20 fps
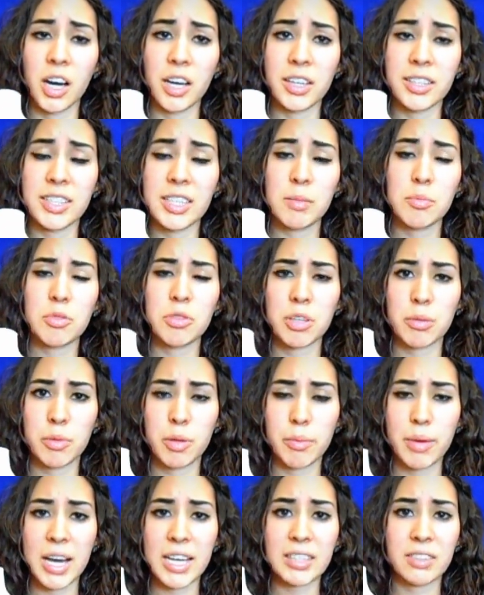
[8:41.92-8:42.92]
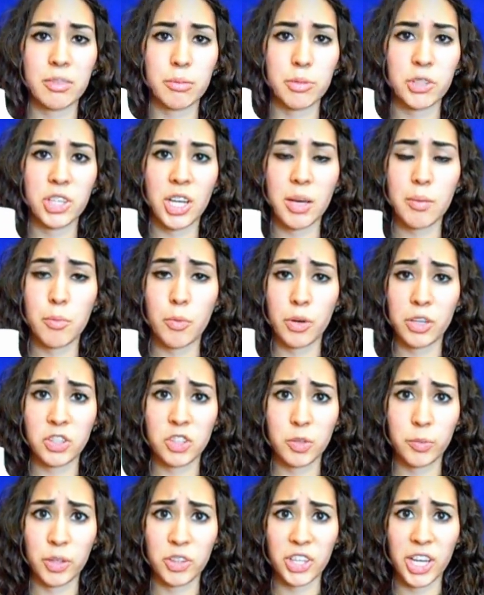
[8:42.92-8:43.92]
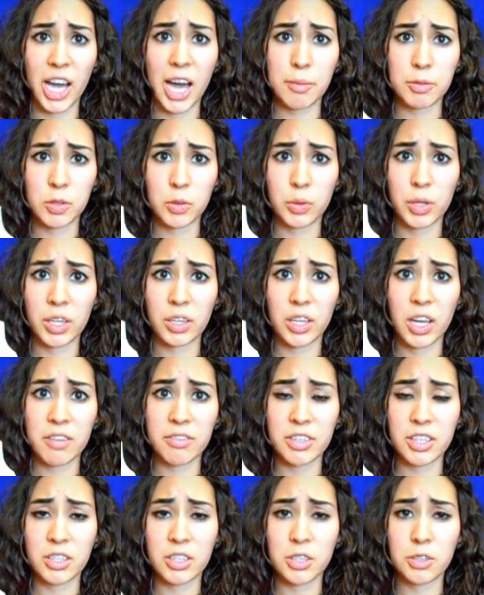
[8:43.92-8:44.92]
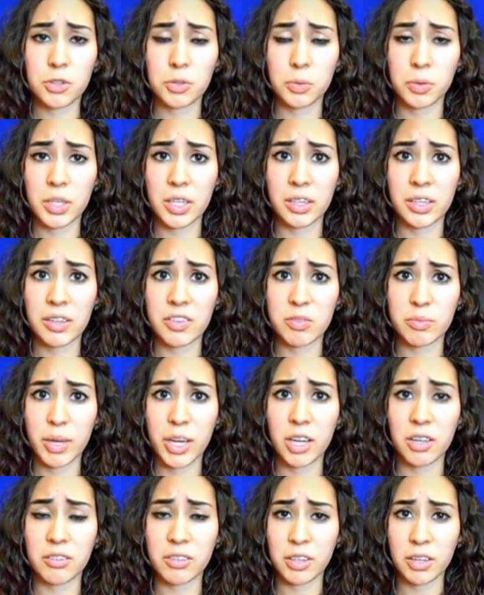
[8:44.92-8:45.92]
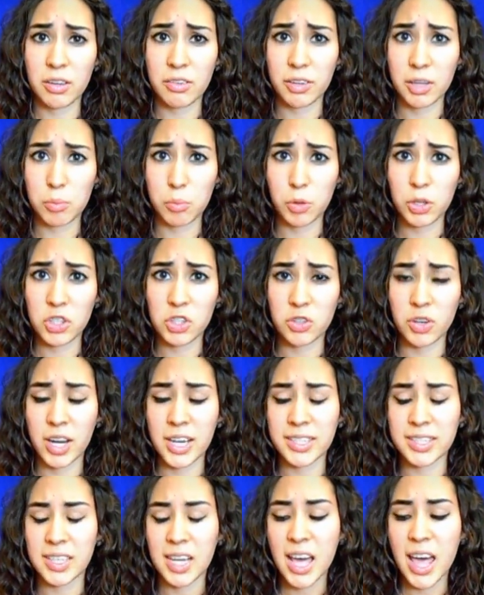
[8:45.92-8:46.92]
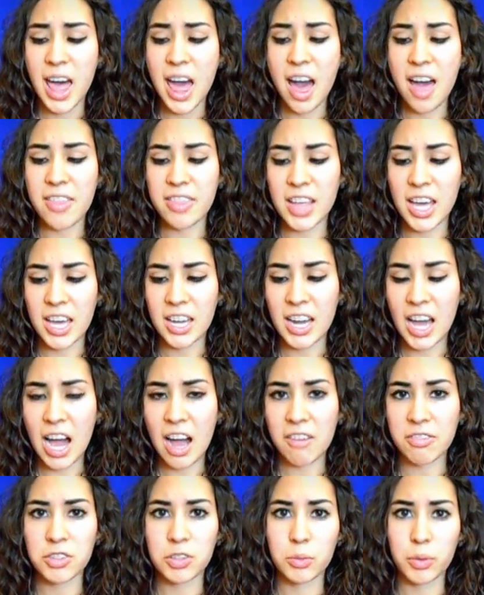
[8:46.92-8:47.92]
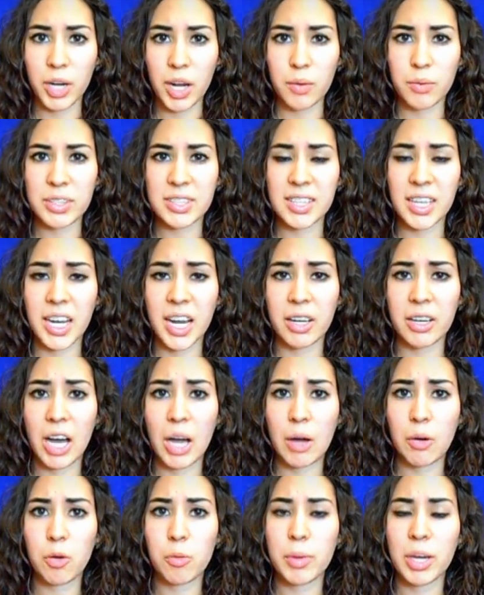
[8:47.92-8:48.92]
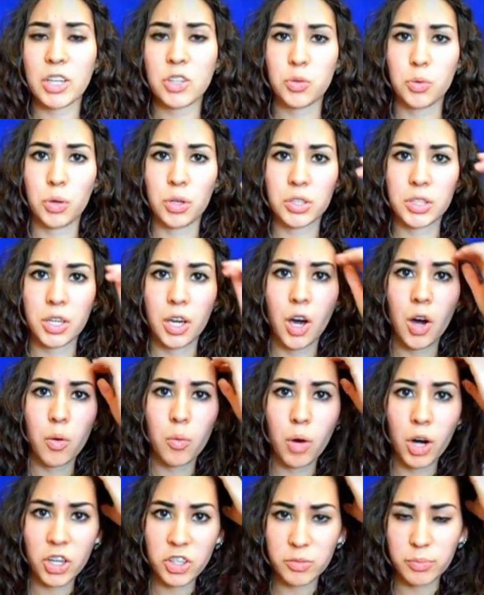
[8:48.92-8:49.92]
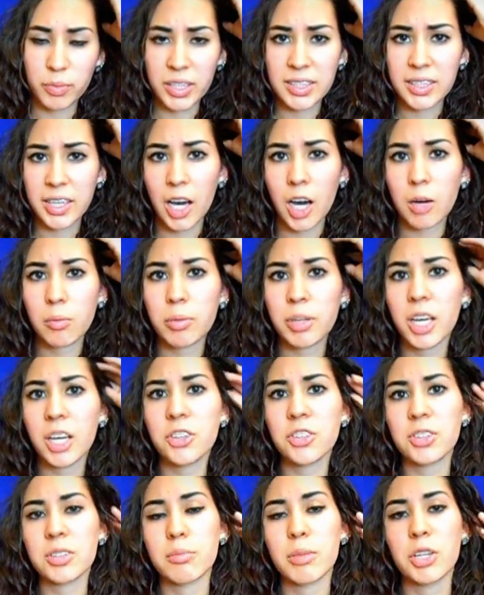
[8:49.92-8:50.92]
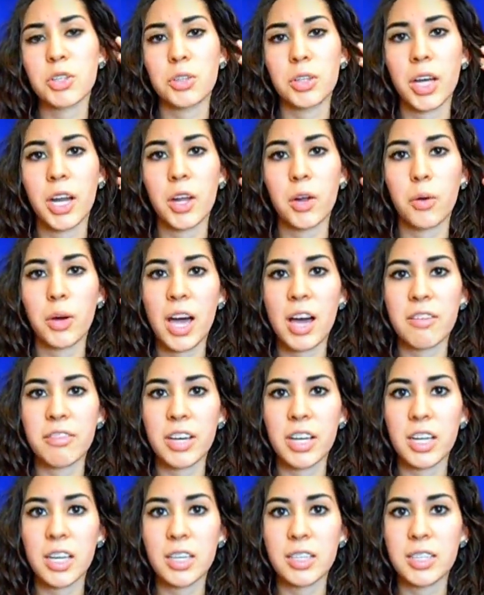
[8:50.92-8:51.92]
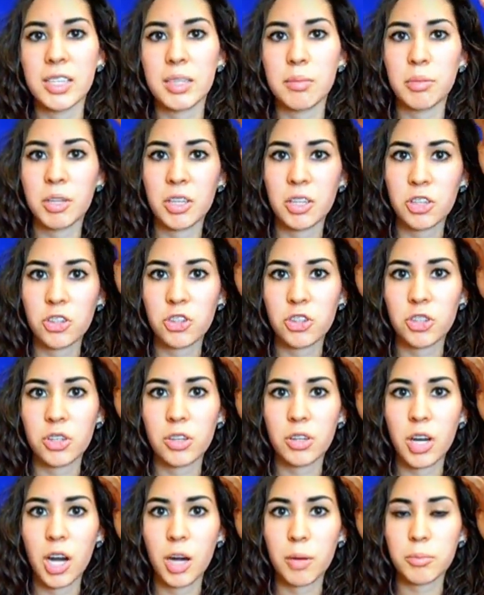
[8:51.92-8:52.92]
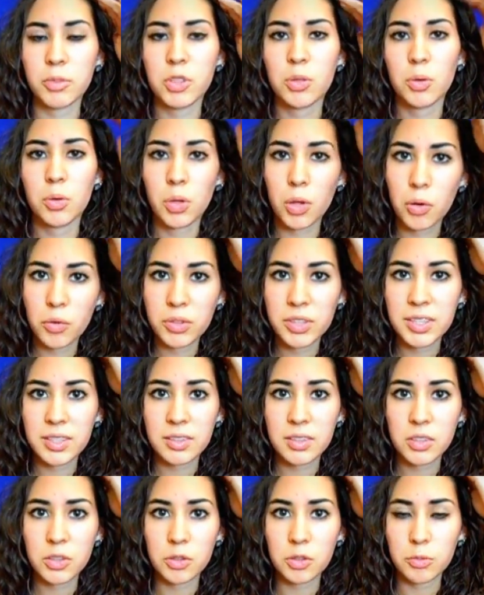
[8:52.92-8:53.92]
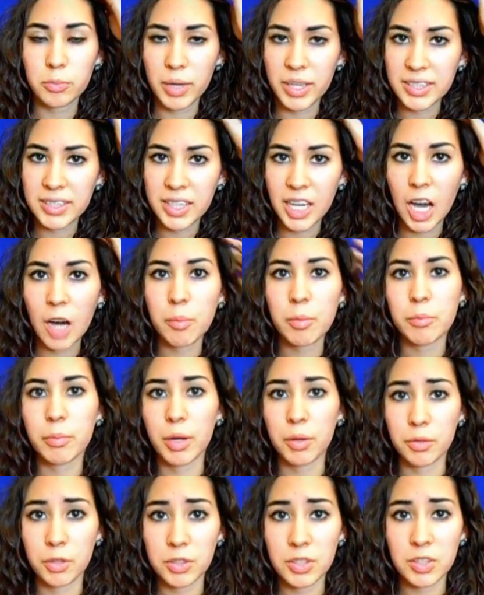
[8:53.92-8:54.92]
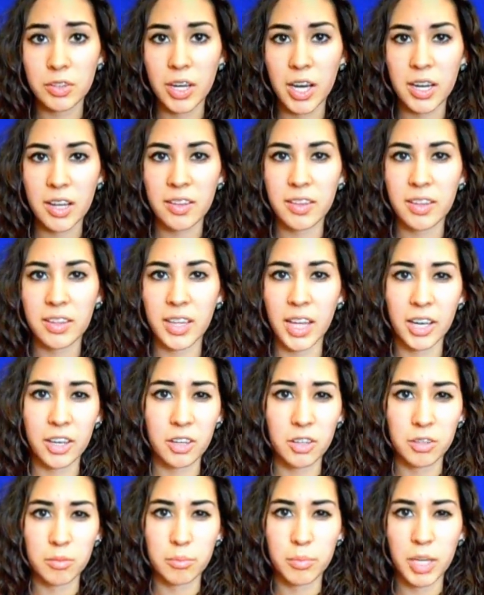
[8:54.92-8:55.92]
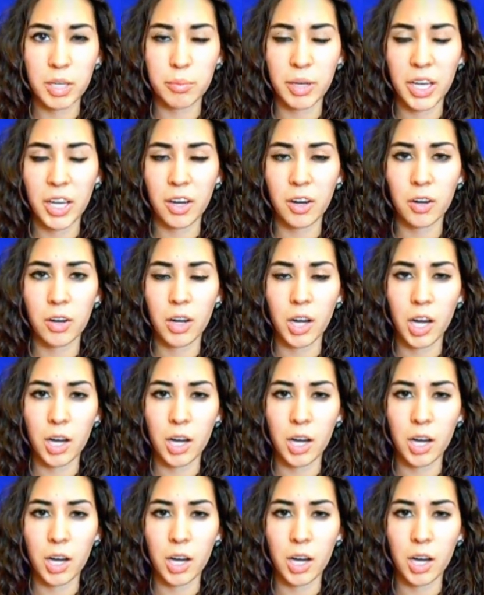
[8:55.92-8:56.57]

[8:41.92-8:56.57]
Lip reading: deep treatment mask from Shea Moisture, which I absolutely love, and it usually leaves my hair very, very moisturized. And then after, when I rinse that out, I will make sure to co-wash my scalp again, just to make sure that I don't have any deep conditioner too close to my scalp and my roots or anything that could make my hair